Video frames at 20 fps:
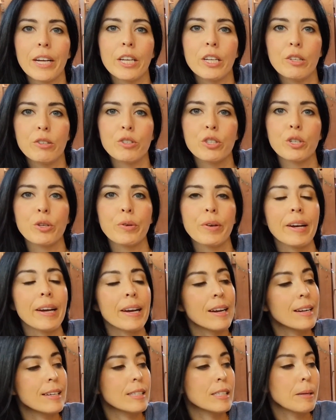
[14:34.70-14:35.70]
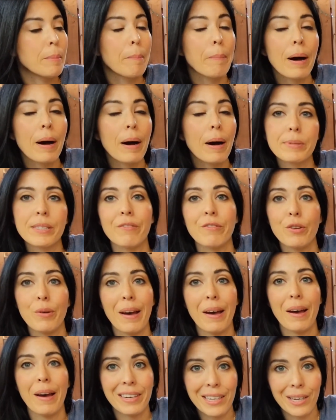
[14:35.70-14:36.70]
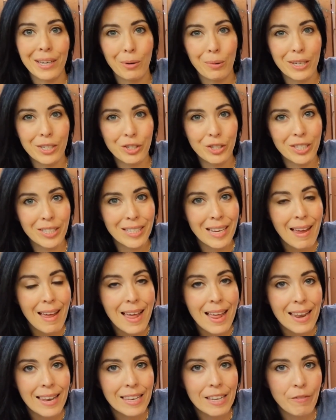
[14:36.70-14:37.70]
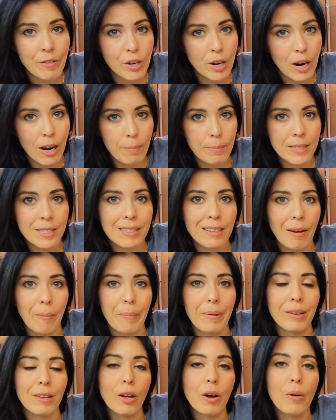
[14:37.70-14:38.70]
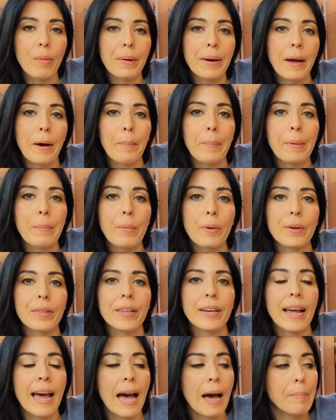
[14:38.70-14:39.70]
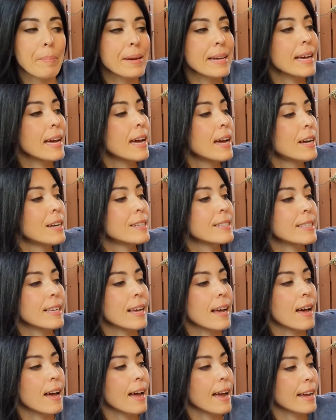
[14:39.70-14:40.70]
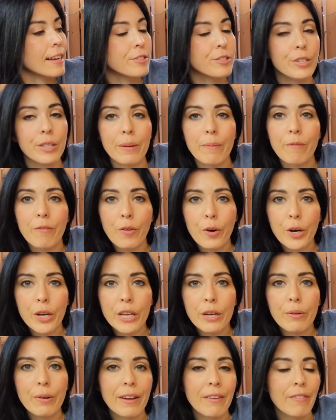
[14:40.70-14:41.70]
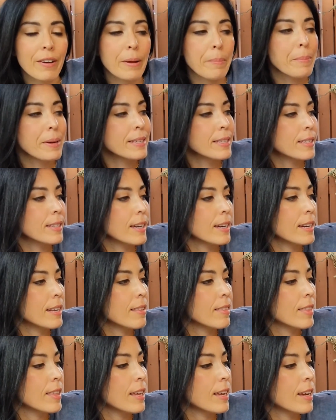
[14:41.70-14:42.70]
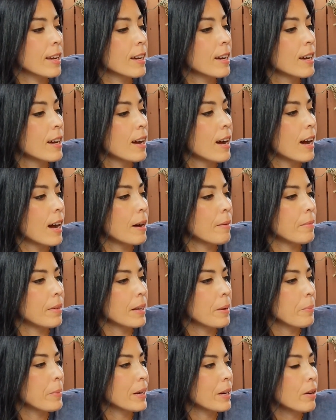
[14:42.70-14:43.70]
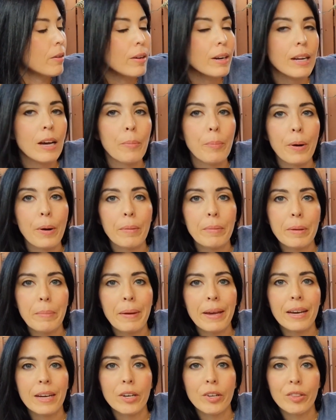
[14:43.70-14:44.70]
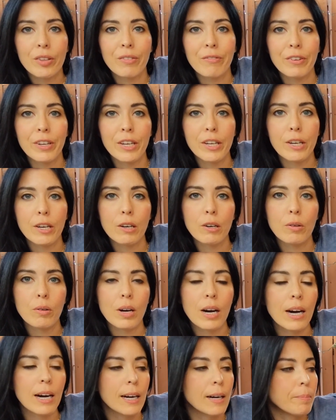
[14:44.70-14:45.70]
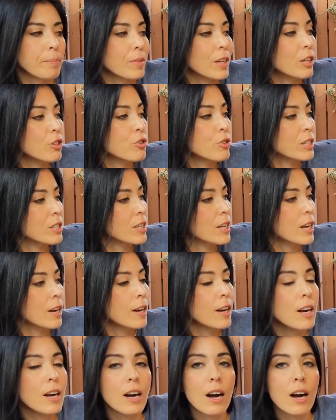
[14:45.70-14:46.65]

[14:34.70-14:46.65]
use to create custom pops. If you have any questions, leave your comments down below and I'll be more than happy to answer them for you. If I missed anything, let me know, and I'll probably make another video addressing